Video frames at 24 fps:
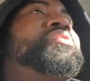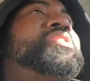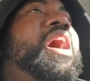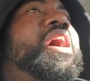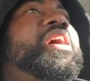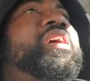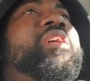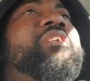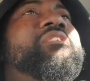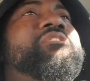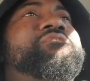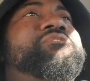
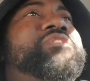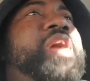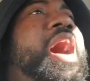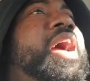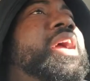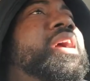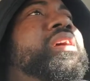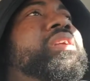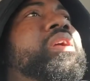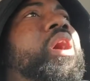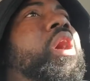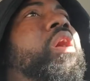out here
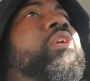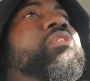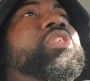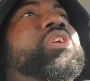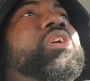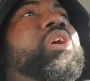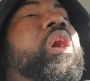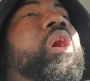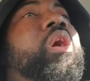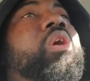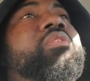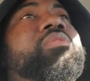fighting over
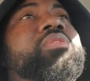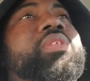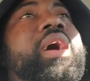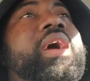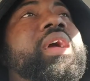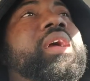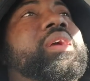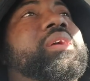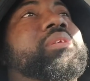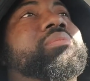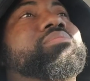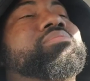the, oh,
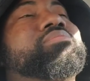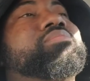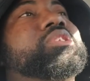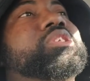like,